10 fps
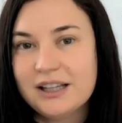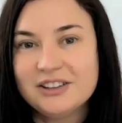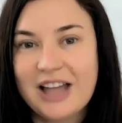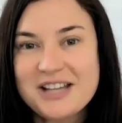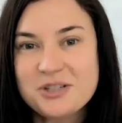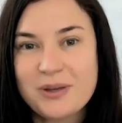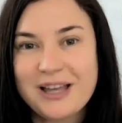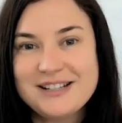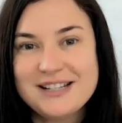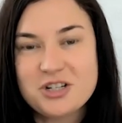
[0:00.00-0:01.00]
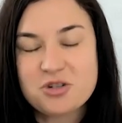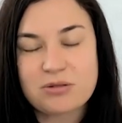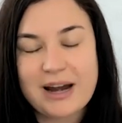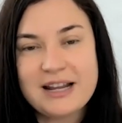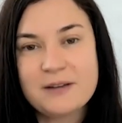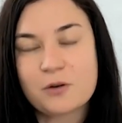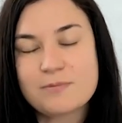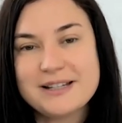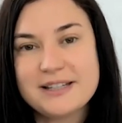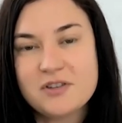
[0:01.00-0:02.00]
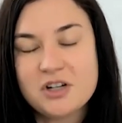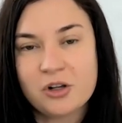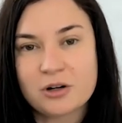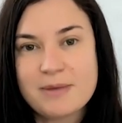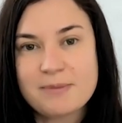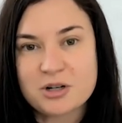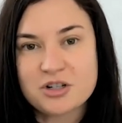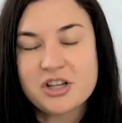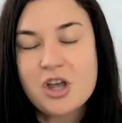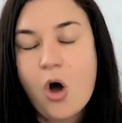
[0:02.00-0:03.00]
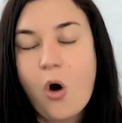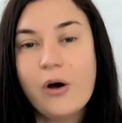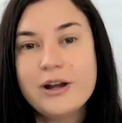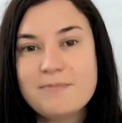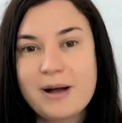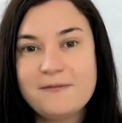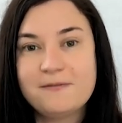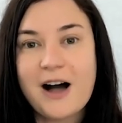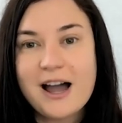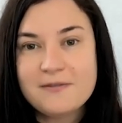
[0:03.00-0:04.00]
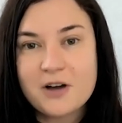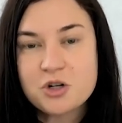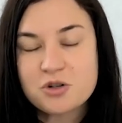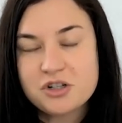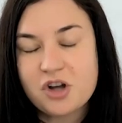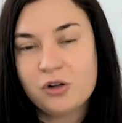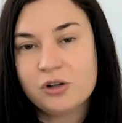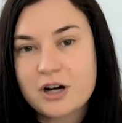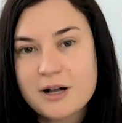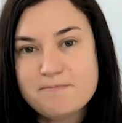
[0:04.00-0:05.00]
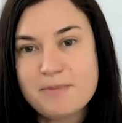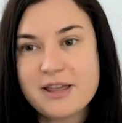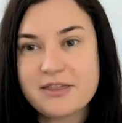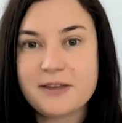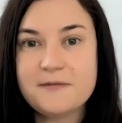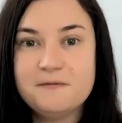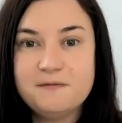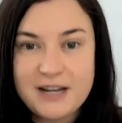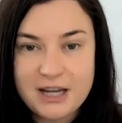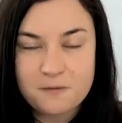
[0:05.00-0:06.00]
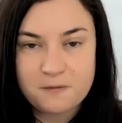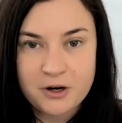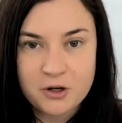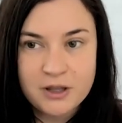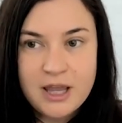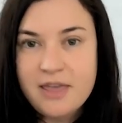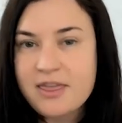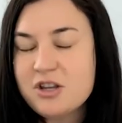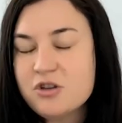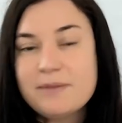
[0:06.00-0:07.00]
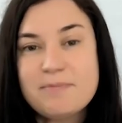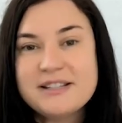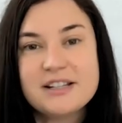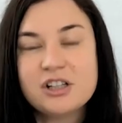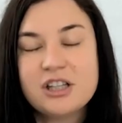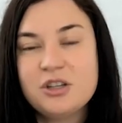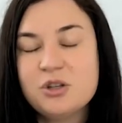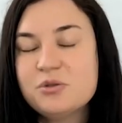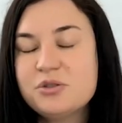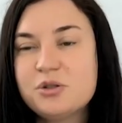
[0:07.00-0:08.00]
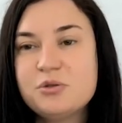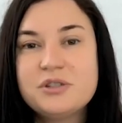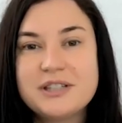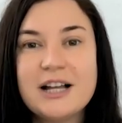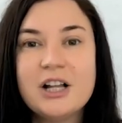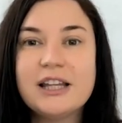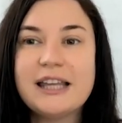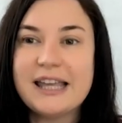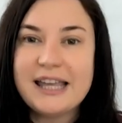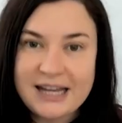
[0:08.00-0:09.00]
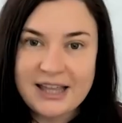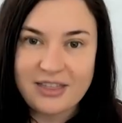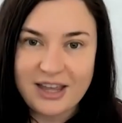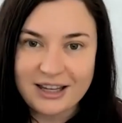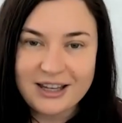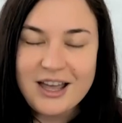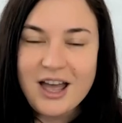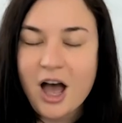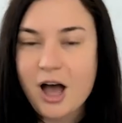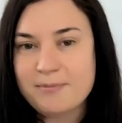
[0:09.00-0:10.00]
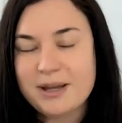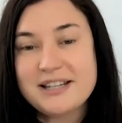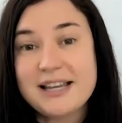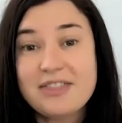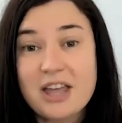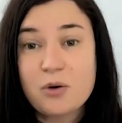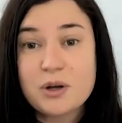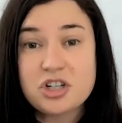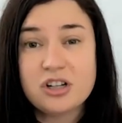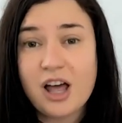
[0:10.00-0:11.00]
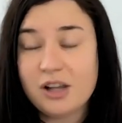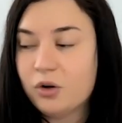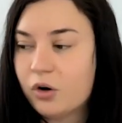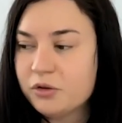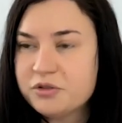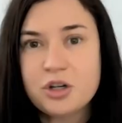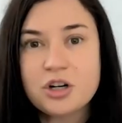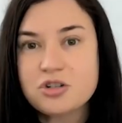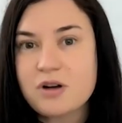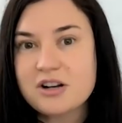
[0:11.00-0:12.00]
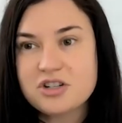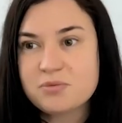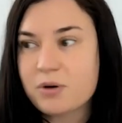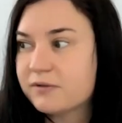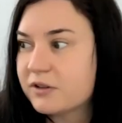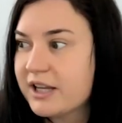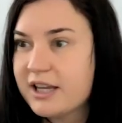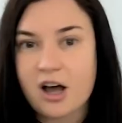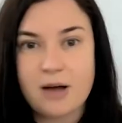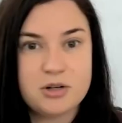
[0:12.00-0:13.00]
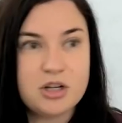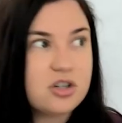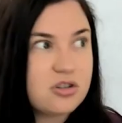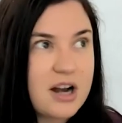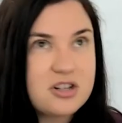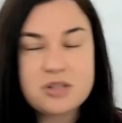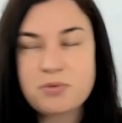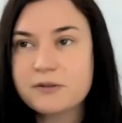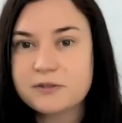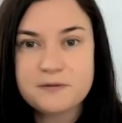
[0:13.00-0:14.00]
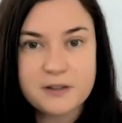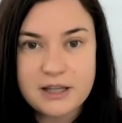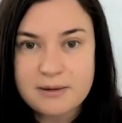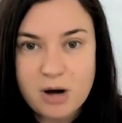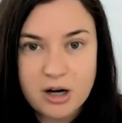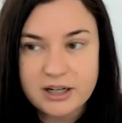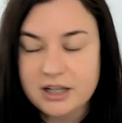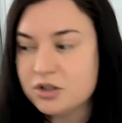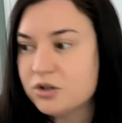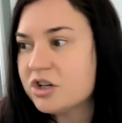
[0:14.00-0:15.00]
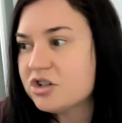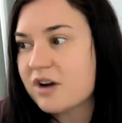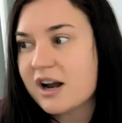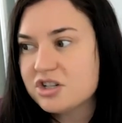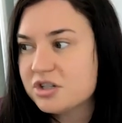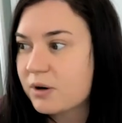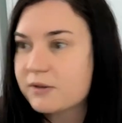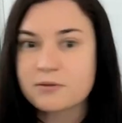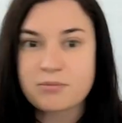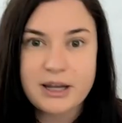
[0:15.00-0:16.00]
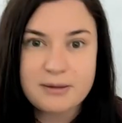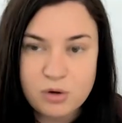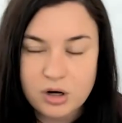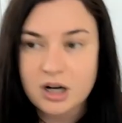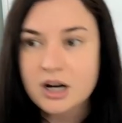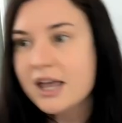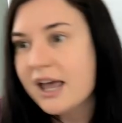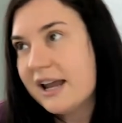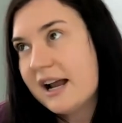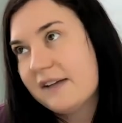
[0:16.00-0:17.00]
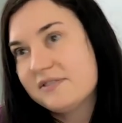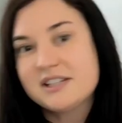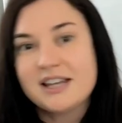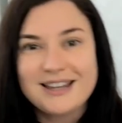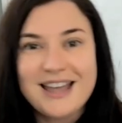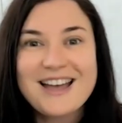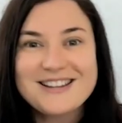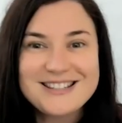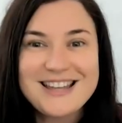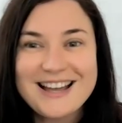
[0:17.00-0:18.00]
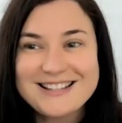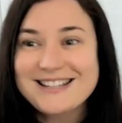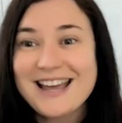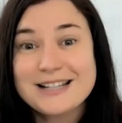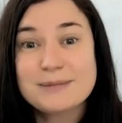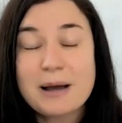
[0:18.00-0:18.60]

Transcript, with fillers: Last week, I did a training for my $7 members on my $500 a month video funnel that you could basically use to sell anything. Um, because I get that question a lot Laurel, do your strategies work for ecom? Do your strategies work for affiliate marketing? Do your strategies work for brick and mortar? And I have to say, yes, yes, yes.